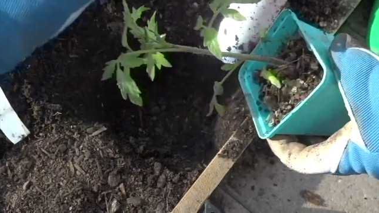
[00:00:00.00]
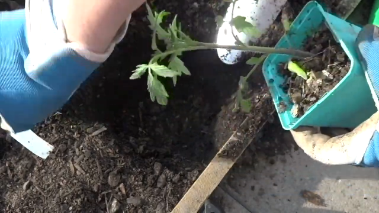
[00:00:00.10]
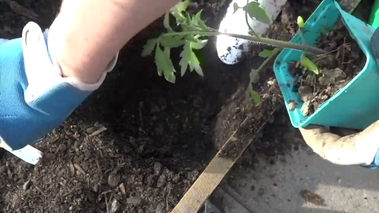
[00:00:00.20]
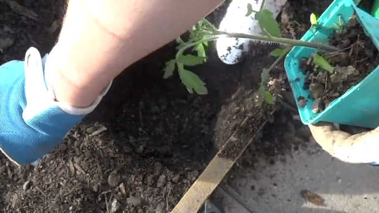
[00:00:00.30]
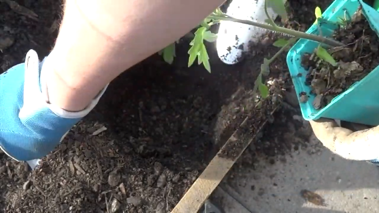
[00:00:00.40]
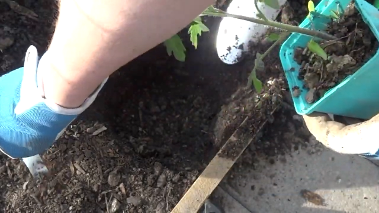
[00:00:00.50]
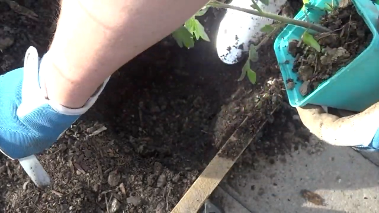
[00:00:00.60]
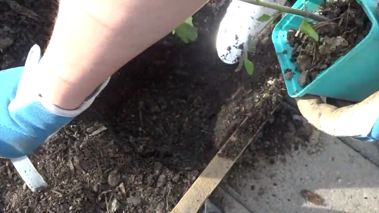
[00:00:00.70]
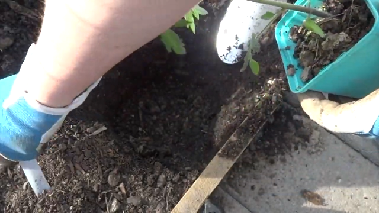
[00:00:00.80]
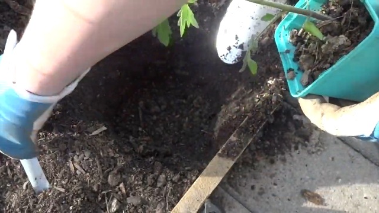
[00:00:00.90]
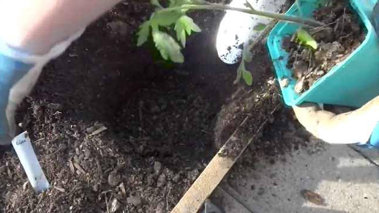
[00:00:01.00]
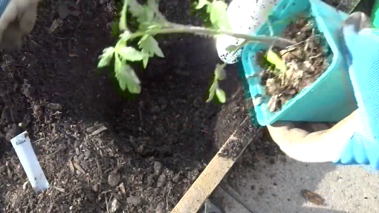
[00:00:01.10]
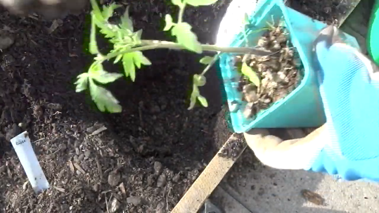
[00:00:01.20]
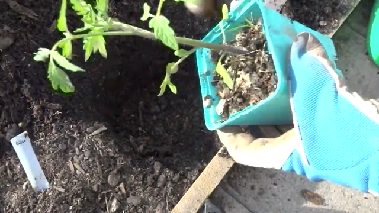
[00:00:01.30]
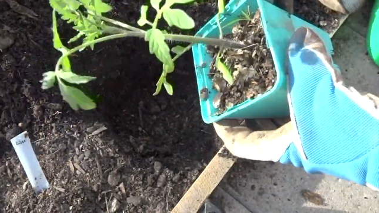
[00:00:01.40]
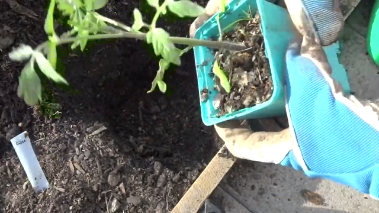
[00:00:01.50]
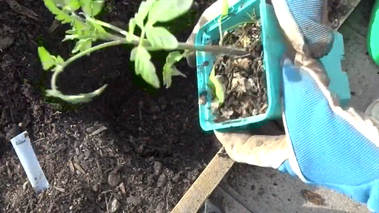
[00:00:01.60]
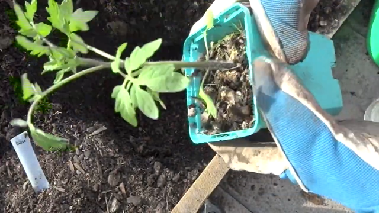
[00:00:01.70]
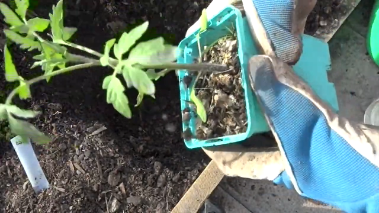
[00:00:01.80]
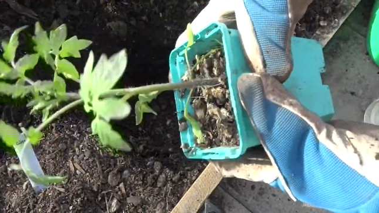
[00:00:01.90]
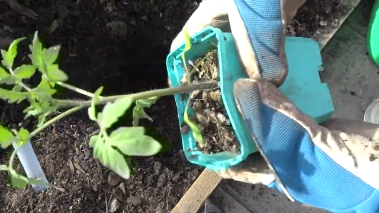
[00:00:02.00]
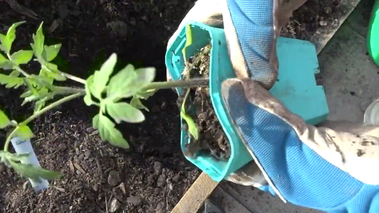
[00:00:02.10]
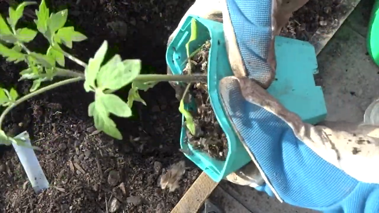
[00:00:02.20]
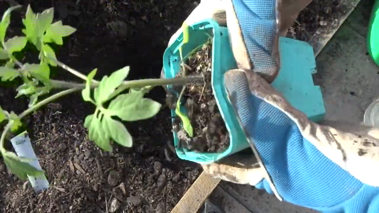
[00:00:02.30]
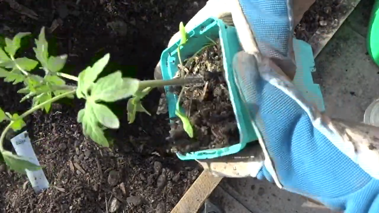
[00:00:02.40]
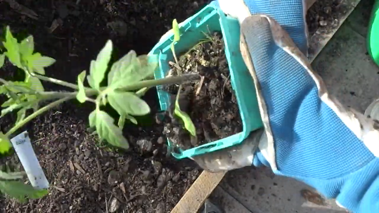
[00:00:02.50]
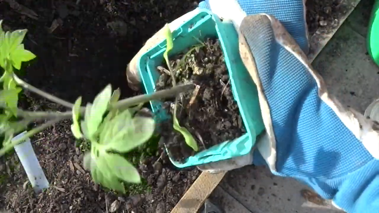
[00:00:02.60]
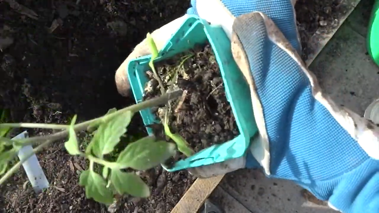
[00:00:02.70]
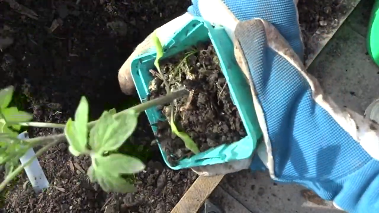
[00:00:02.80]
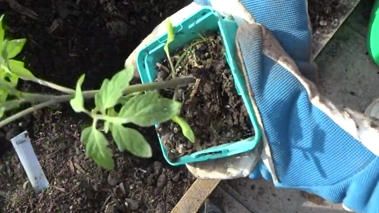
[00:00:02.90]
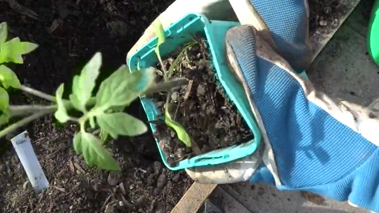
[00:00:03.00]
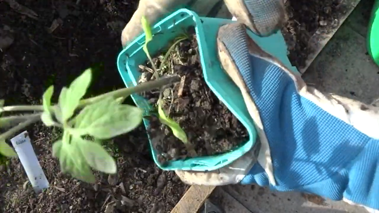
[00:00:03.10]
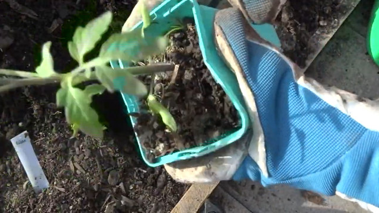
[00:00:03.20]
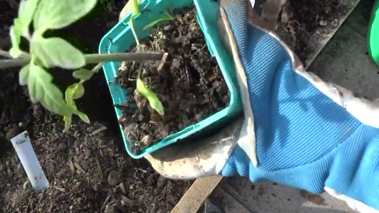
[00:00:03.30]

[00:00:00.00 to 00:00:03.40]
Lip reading: [unreadable: no face in view]